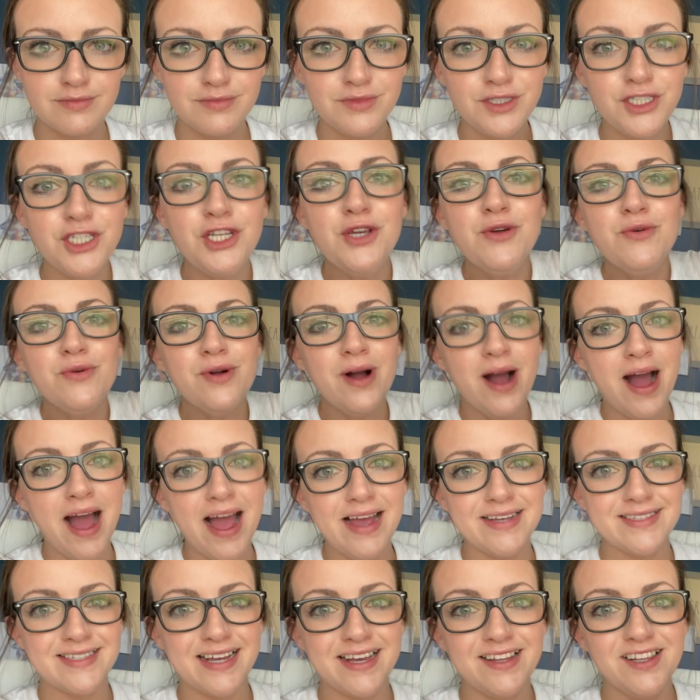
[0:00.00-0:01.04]
you
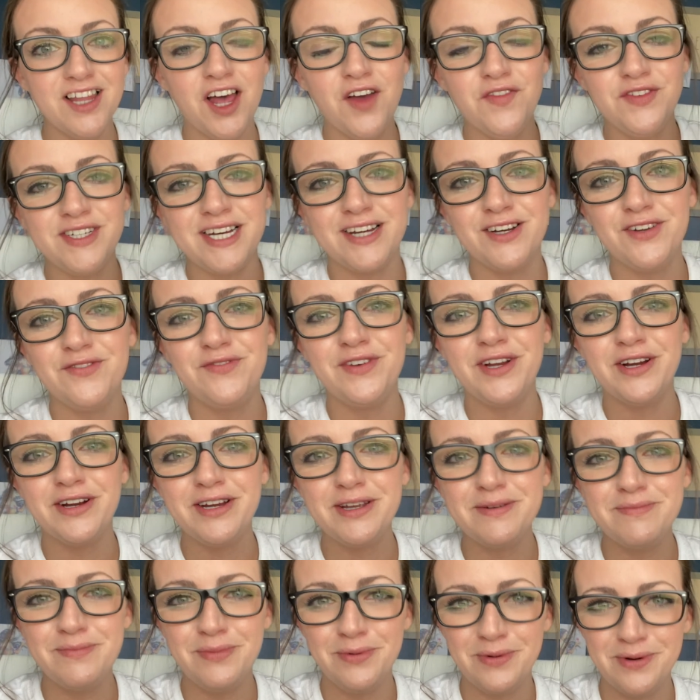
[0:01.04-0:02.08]
guys, I left out a very
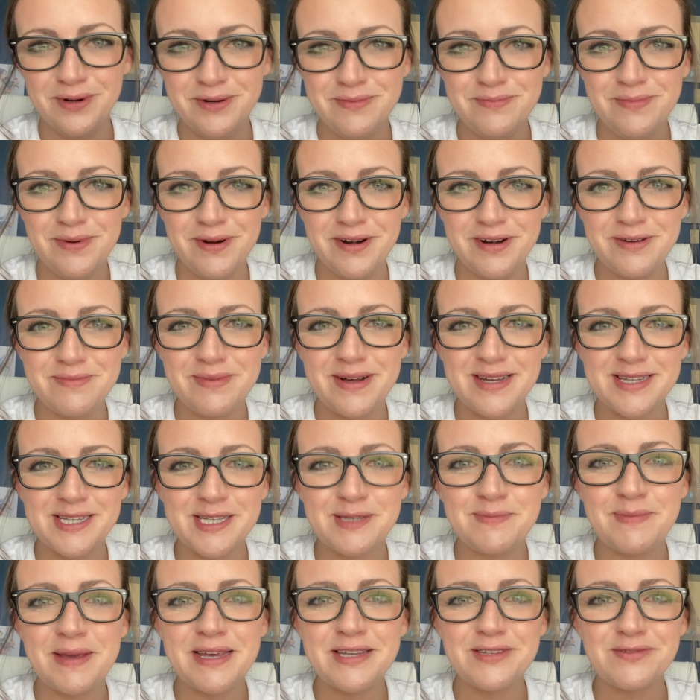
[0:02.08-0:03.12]
important part about
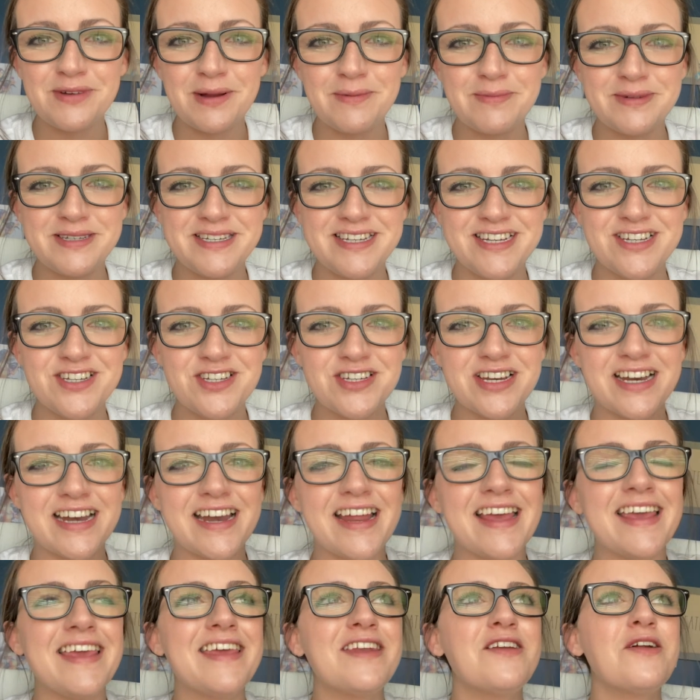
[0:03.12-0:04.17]
space repetition and
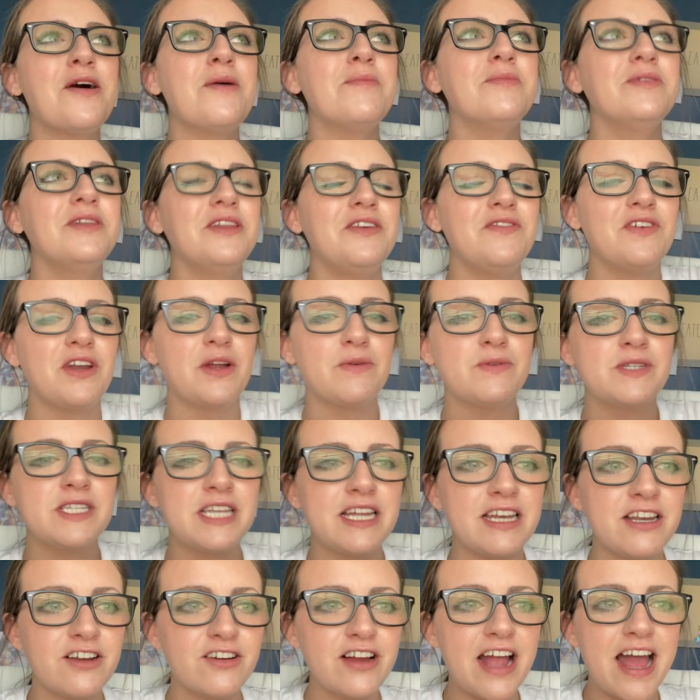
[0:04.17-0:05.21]
I cannot believe it. I was
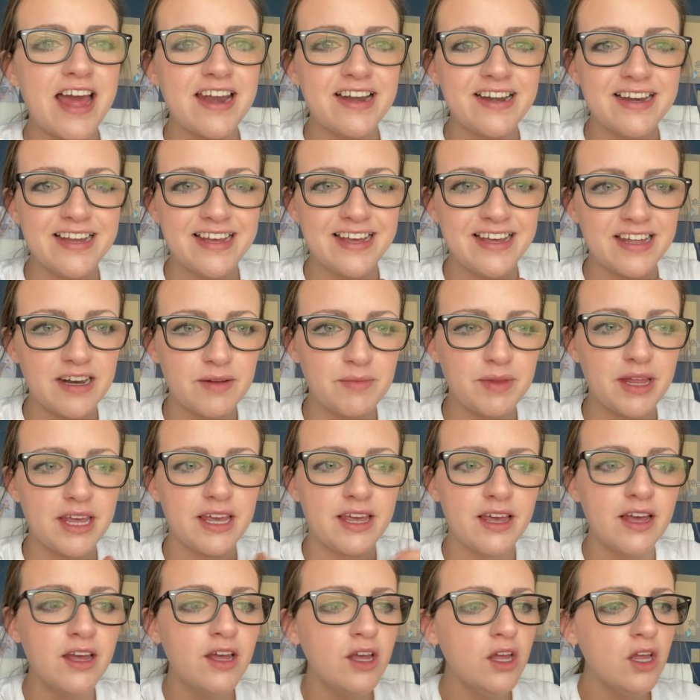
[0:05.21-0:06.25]
sitting here editing and I'm like,
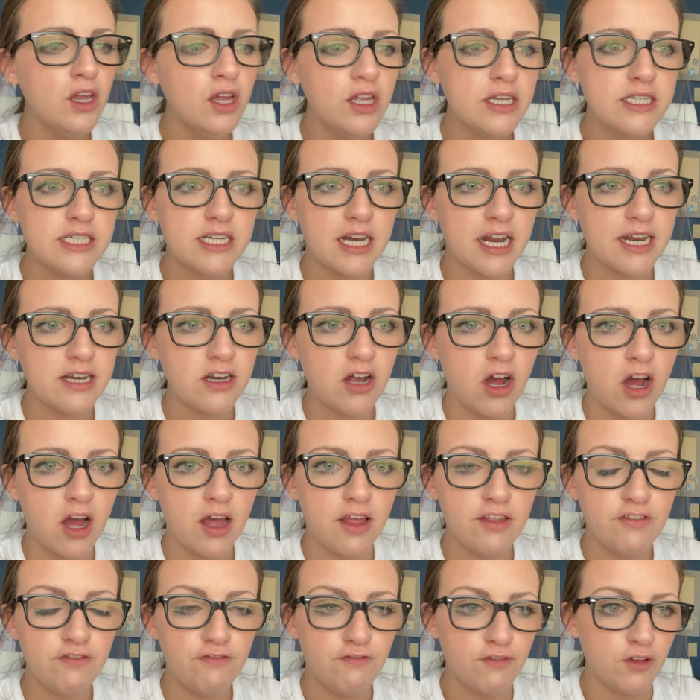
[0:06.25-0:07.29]
did I
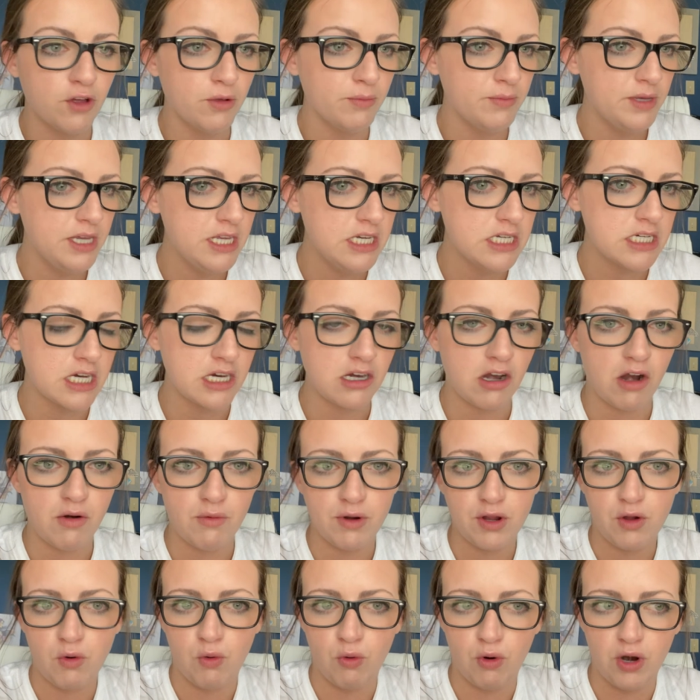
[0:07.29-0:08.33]
not film it? Did I not
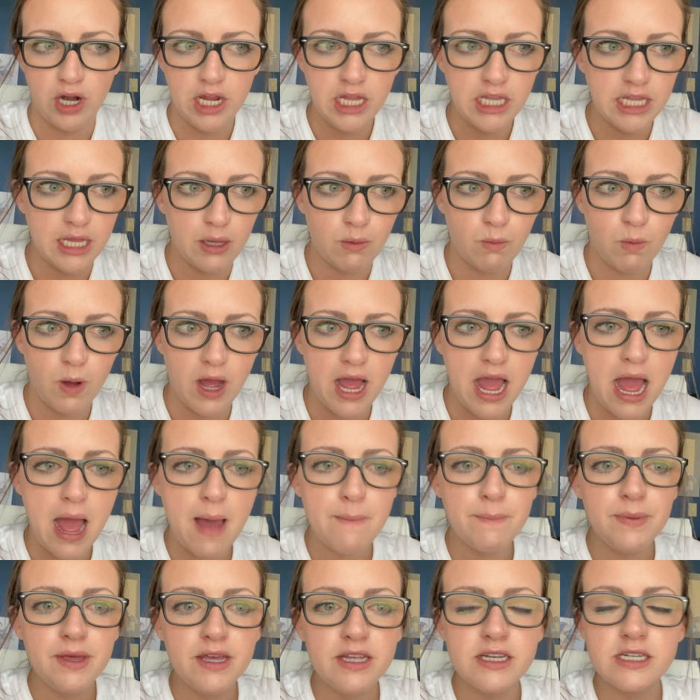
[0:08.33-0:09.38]
record it? Like what
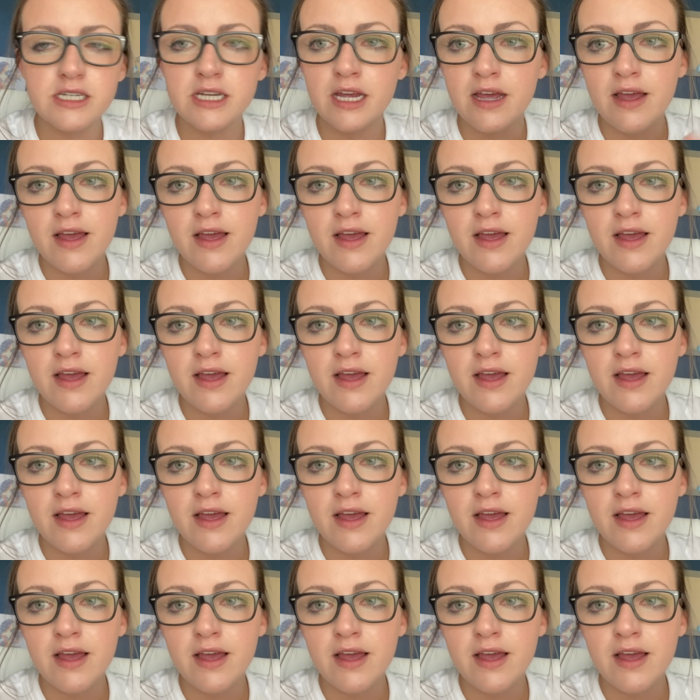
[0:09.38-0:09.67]
happened?